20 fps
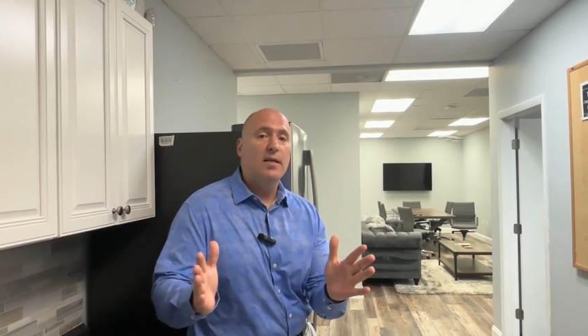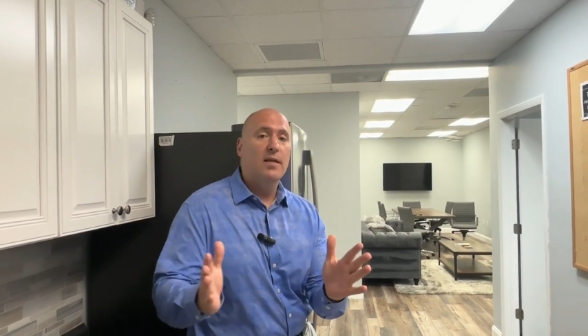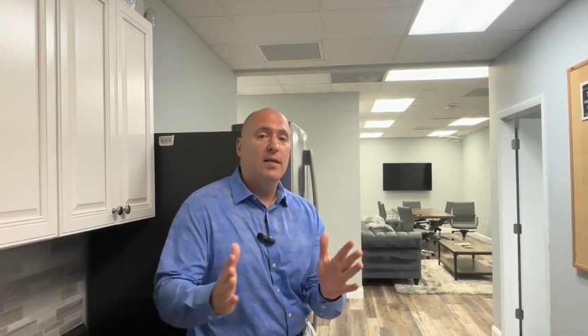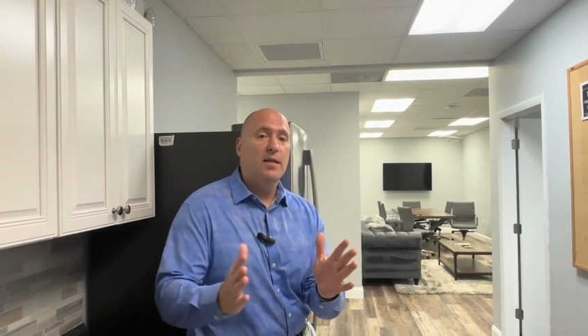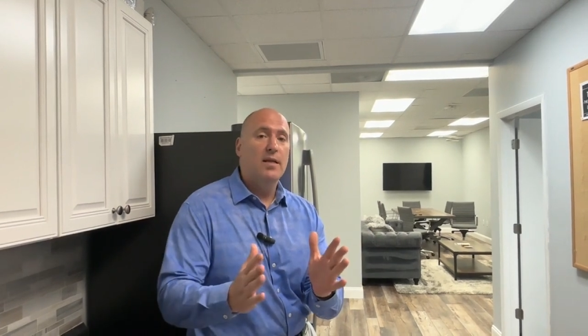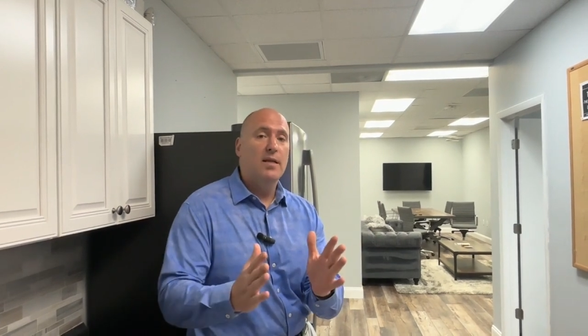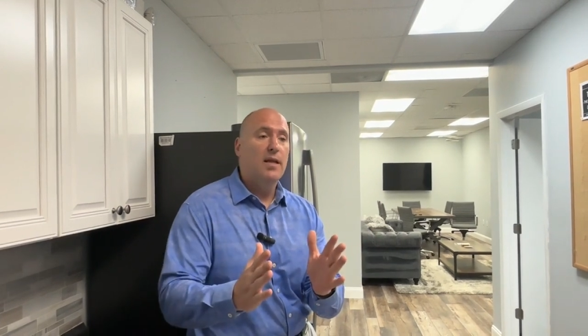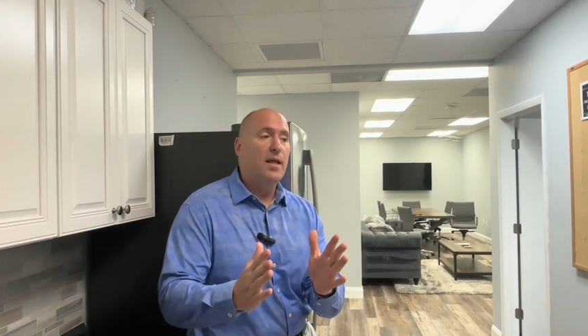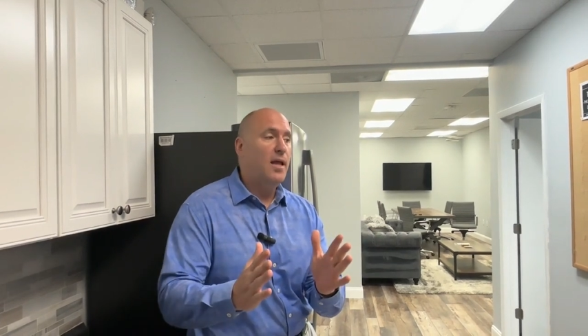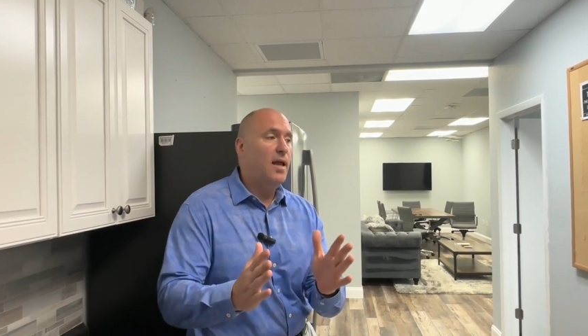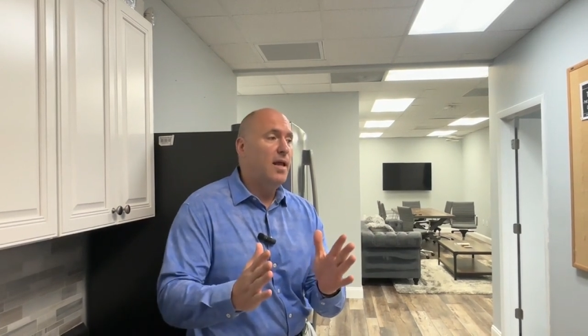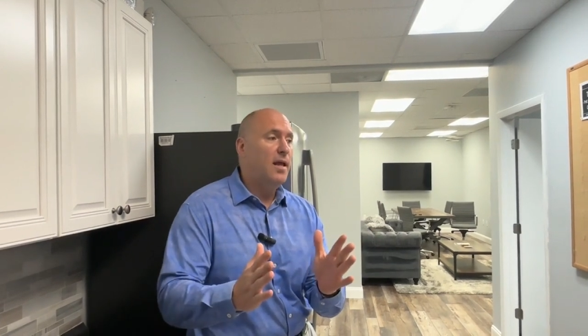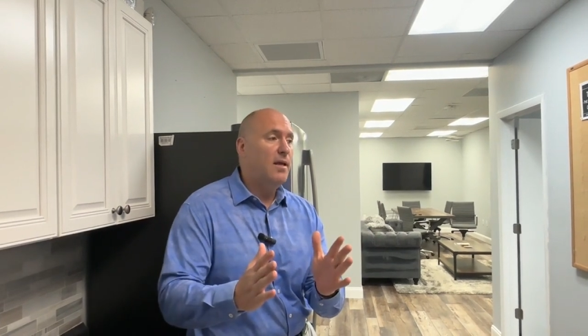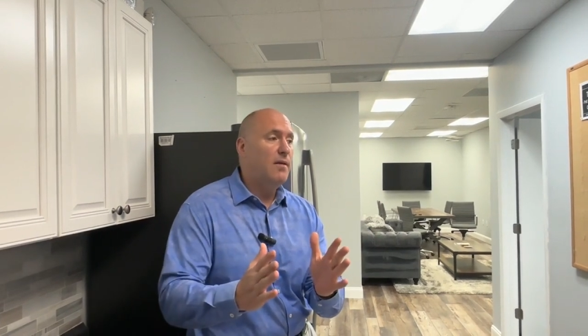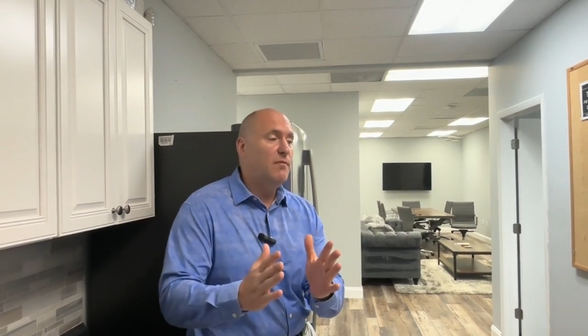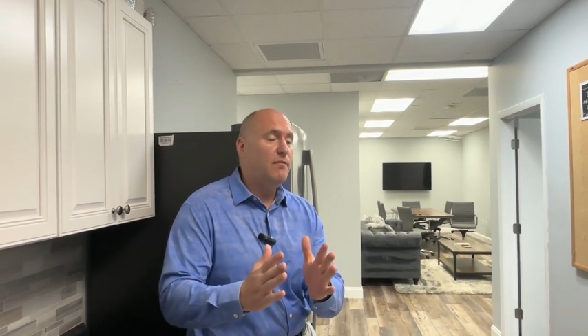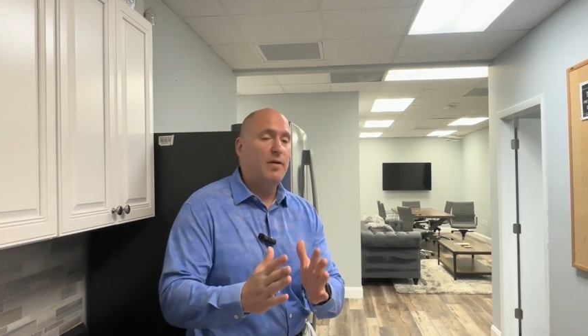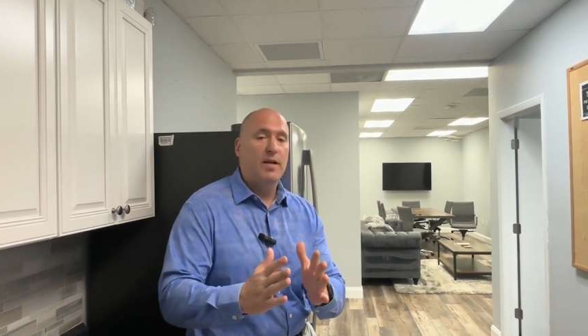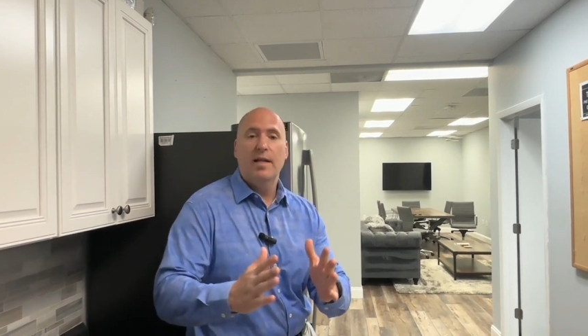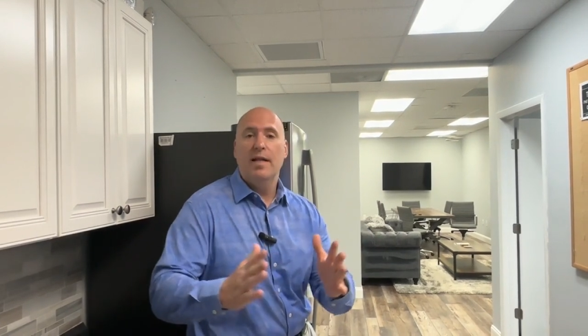in a
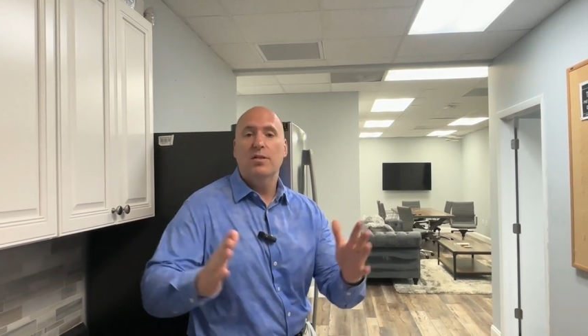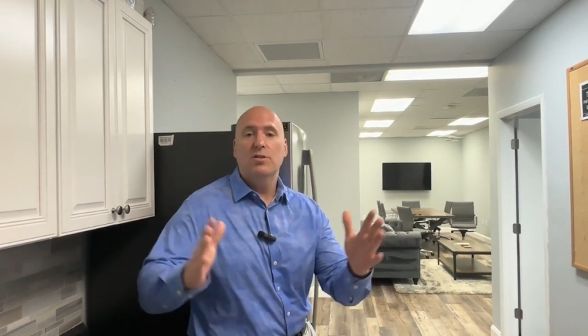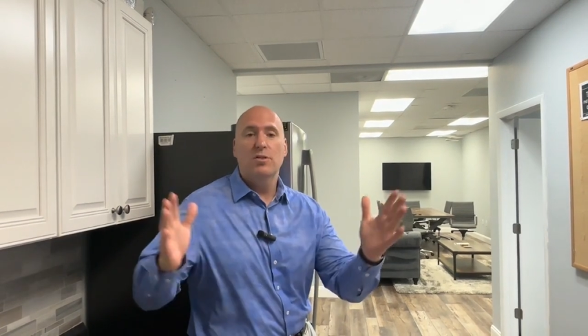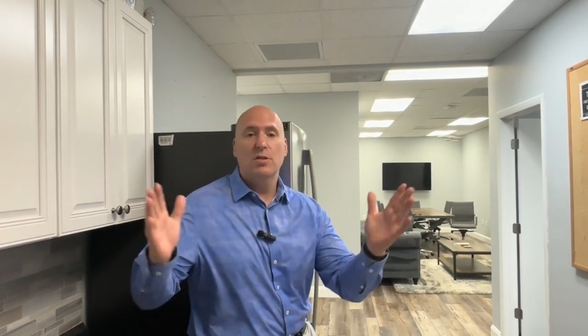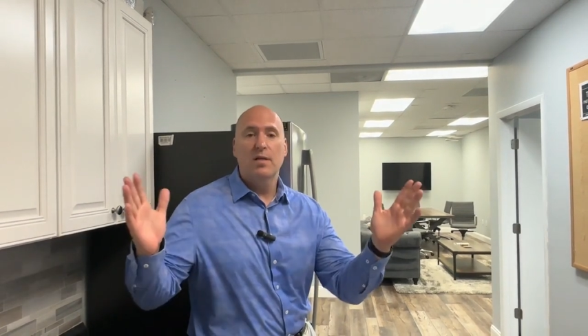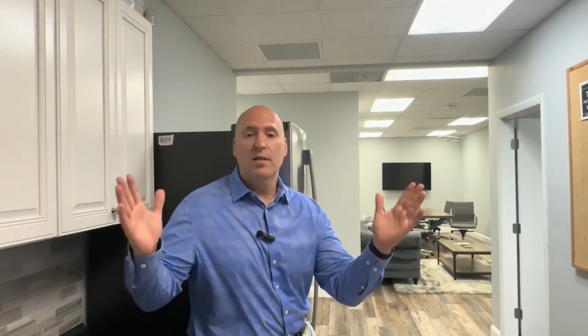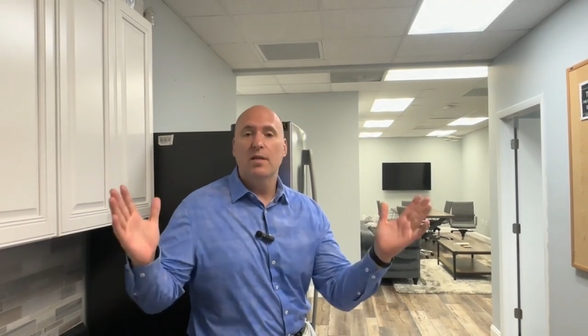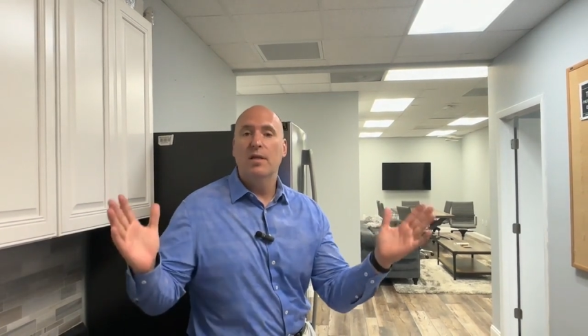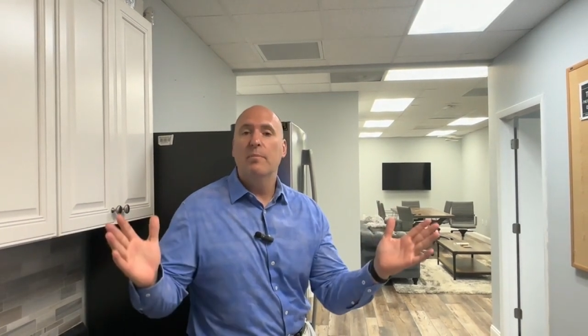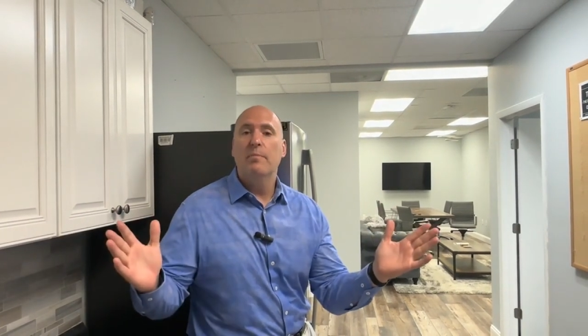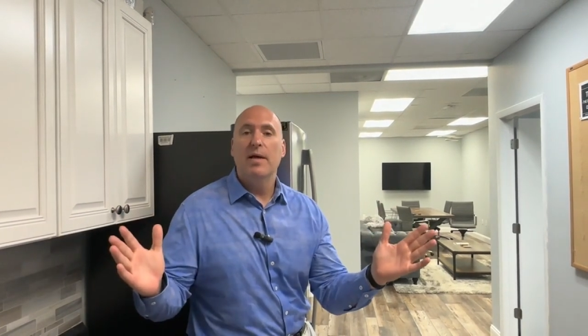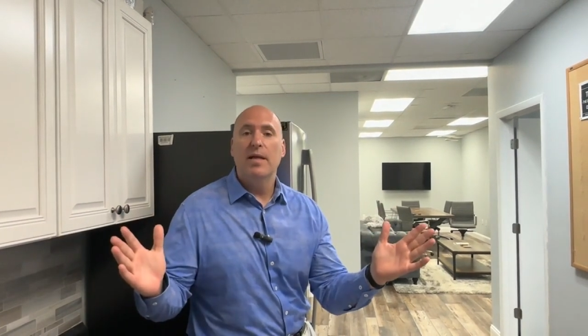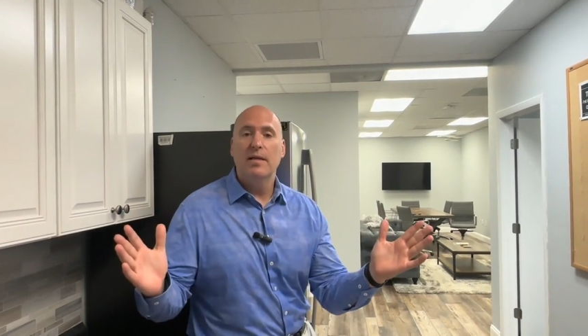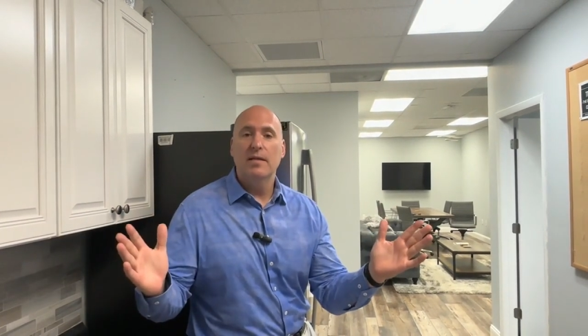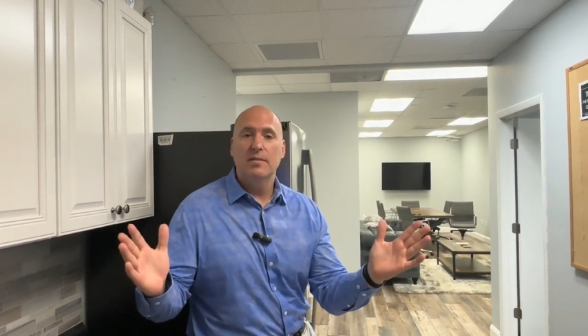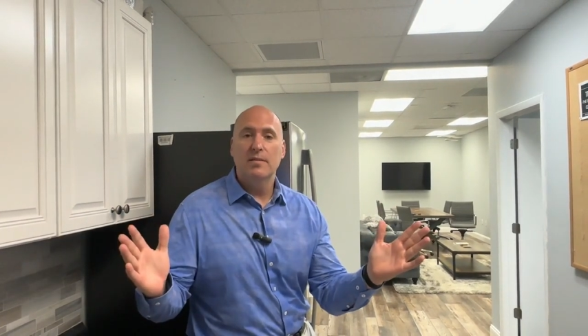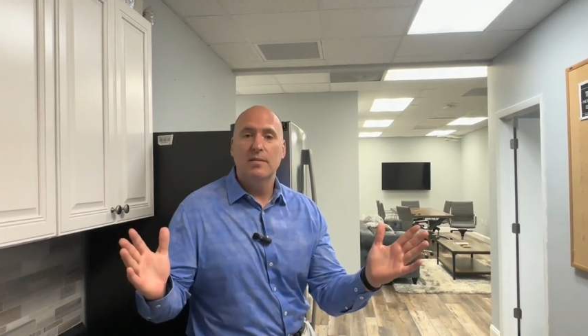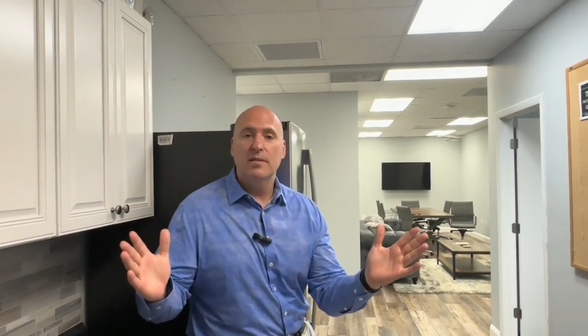financially independent